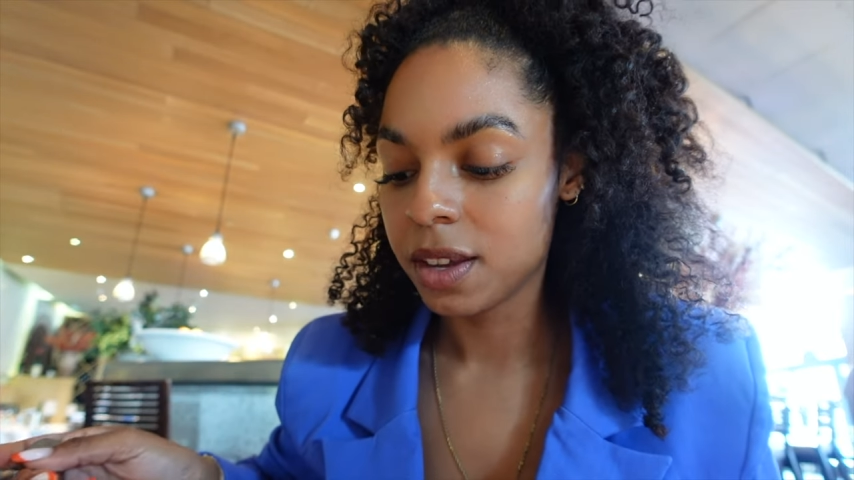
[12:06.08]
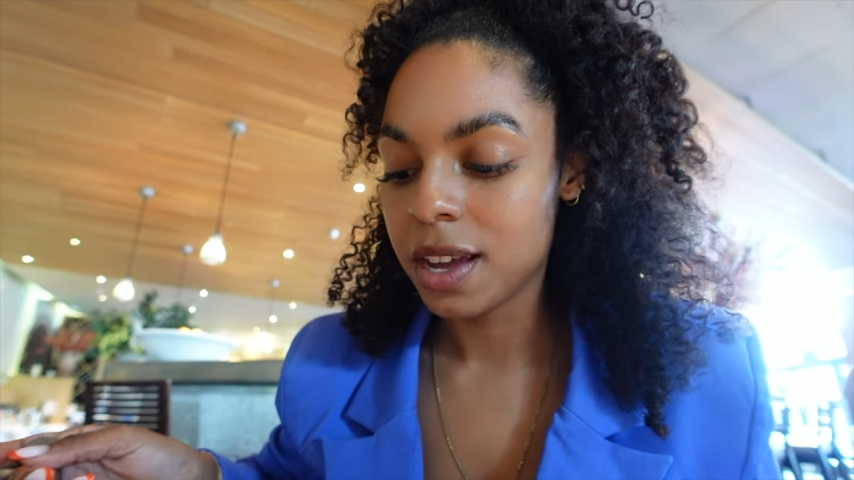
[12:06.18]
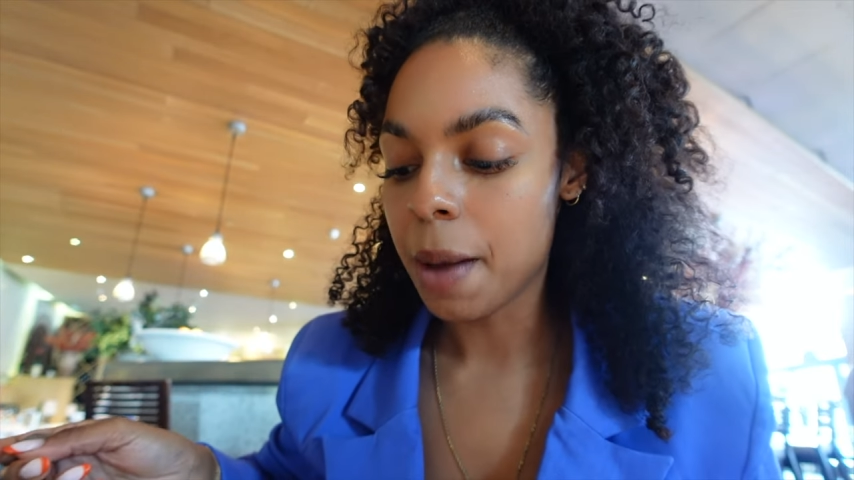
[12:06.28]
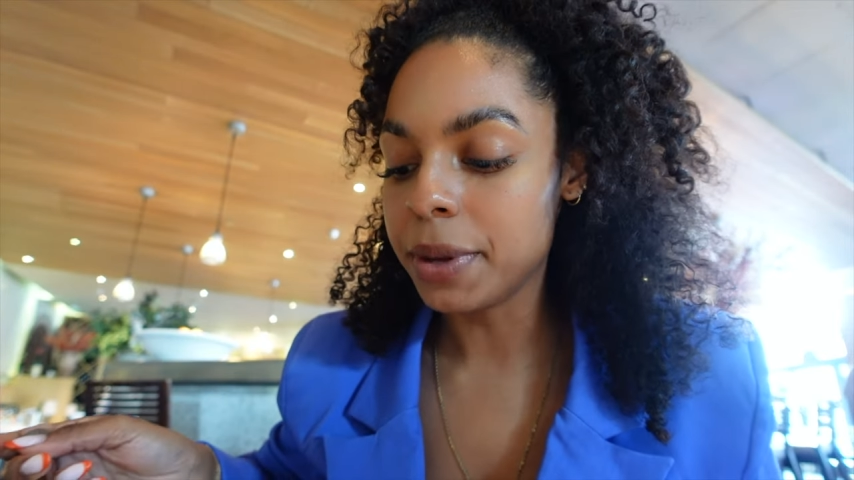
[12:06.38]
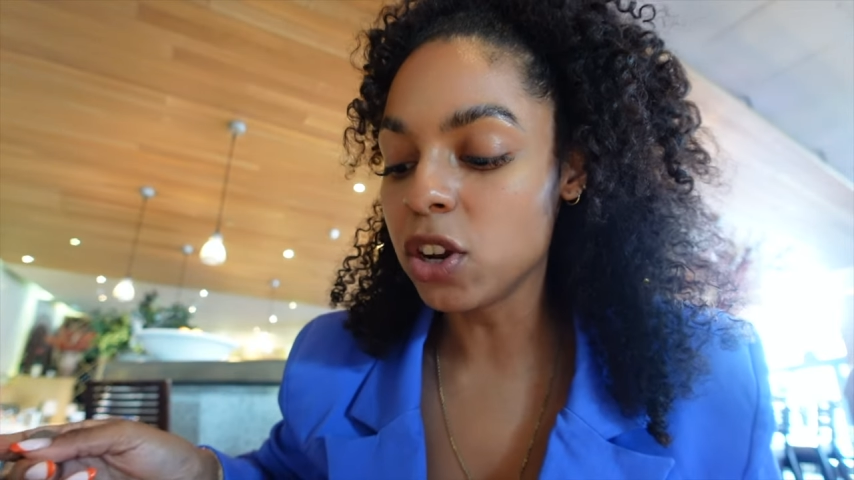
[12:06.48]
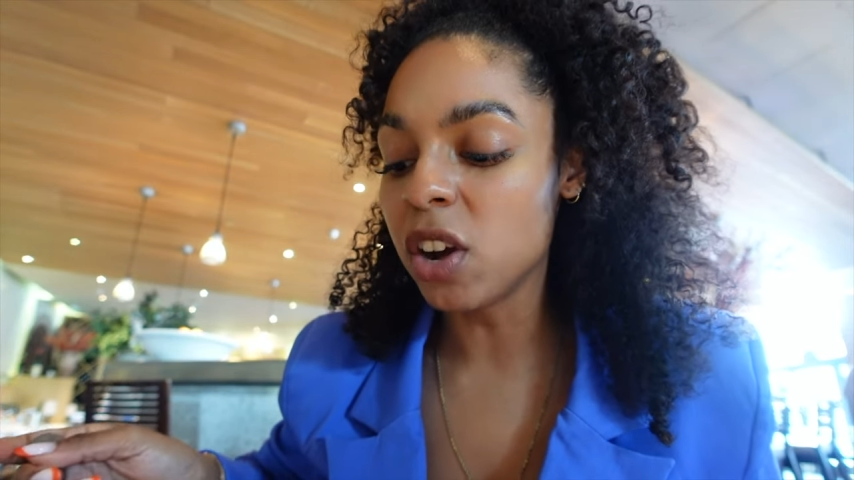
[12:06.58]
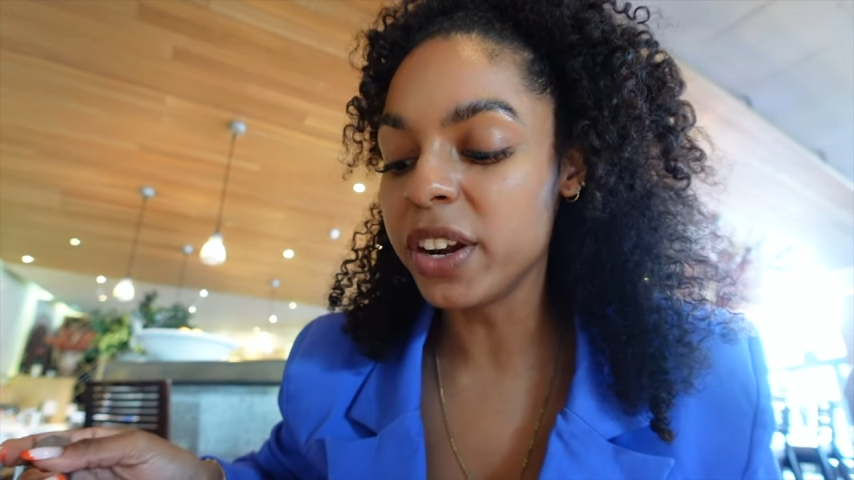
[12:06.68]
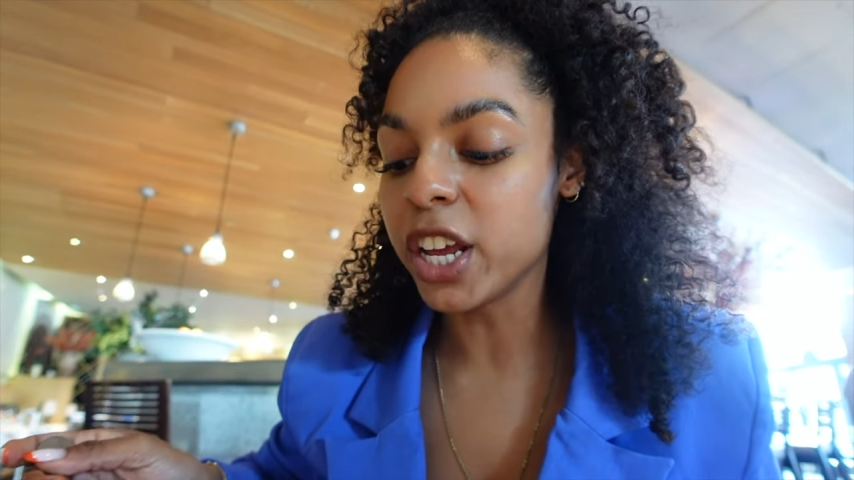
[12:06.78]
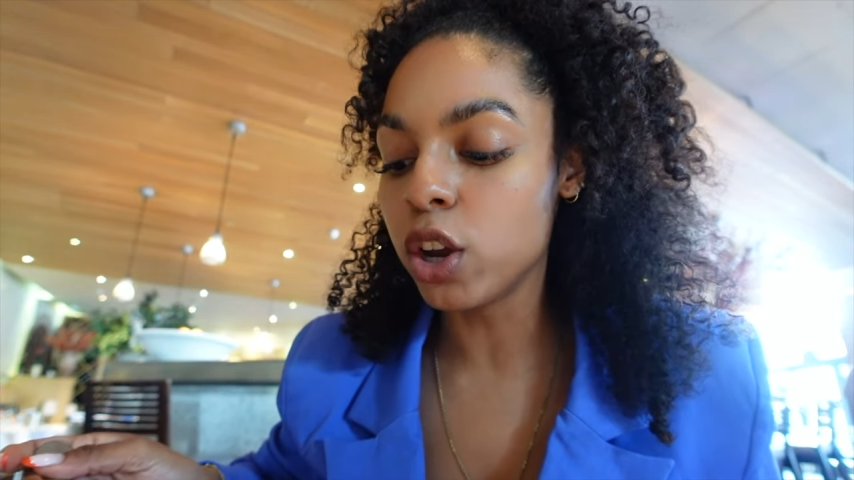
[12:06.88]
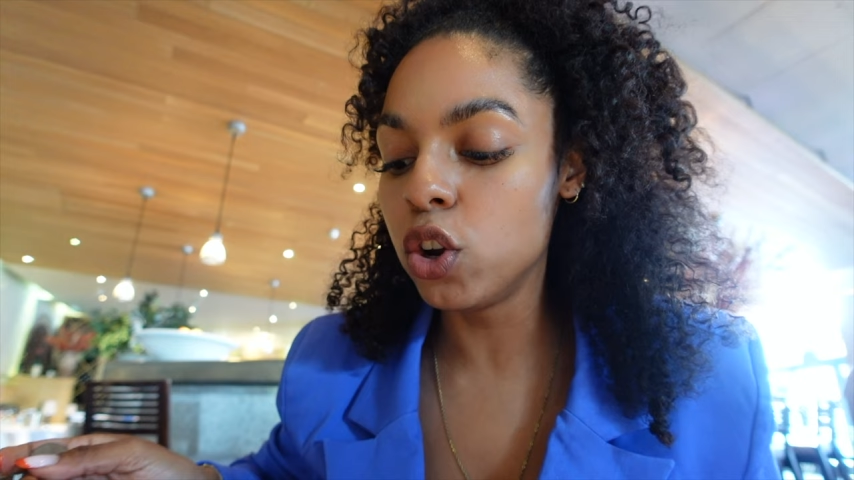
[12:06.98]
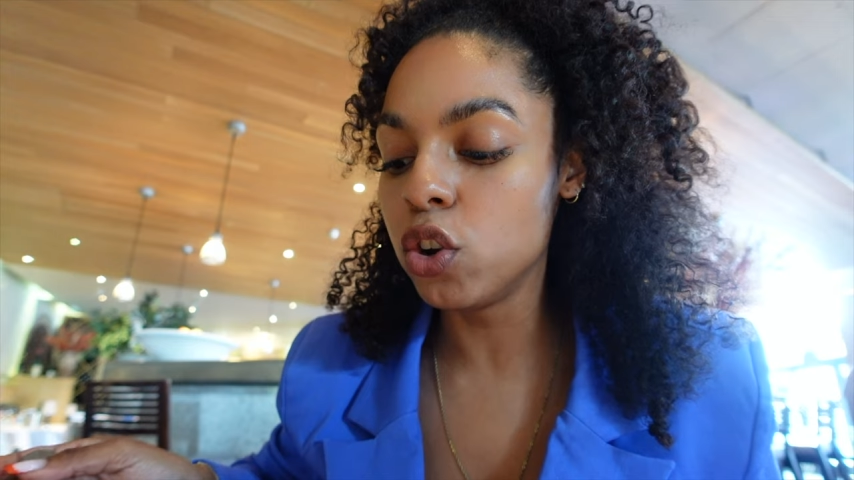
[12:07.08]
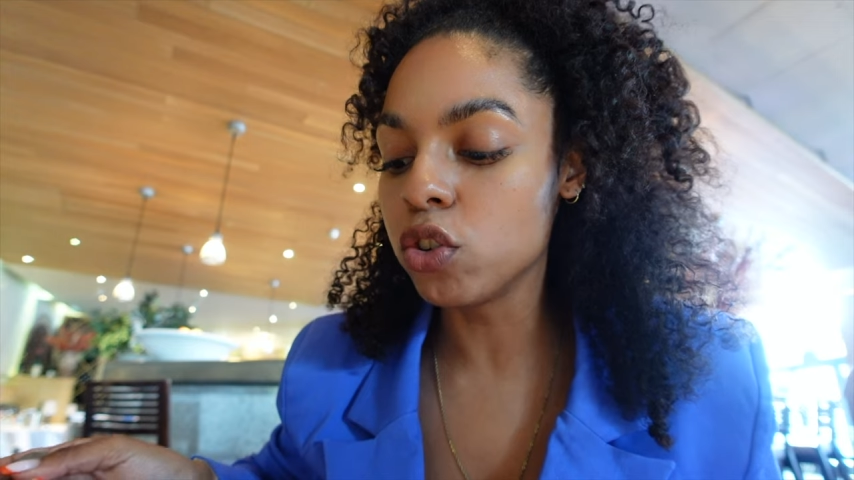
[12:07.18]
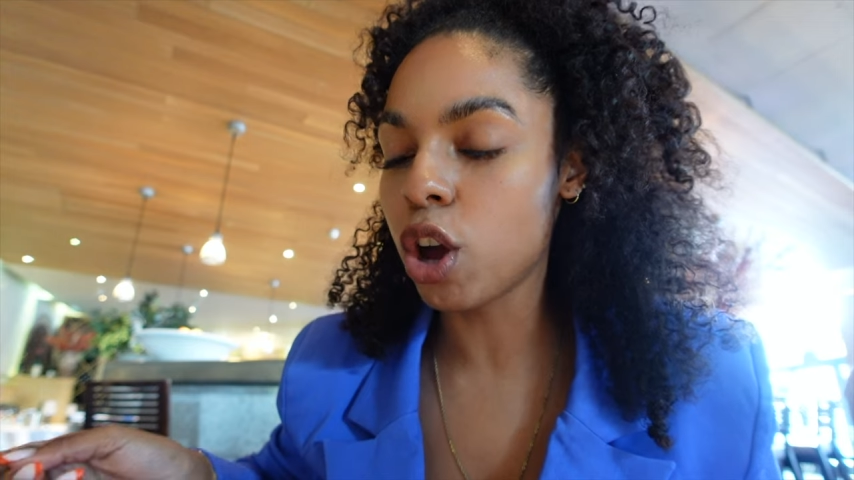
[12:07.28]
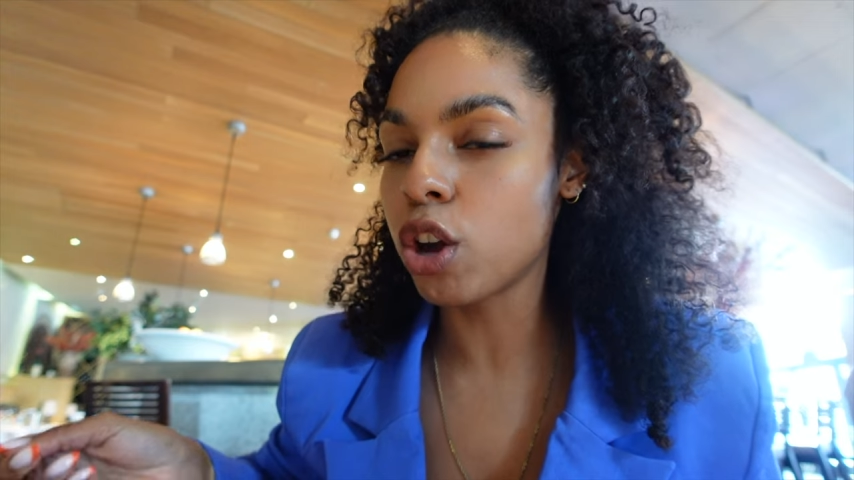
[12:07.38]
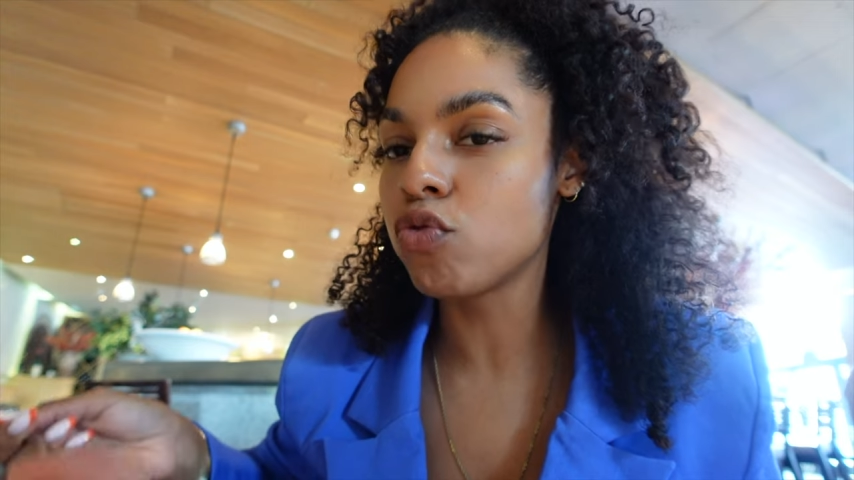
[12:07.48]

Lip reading: I mean, you can't really go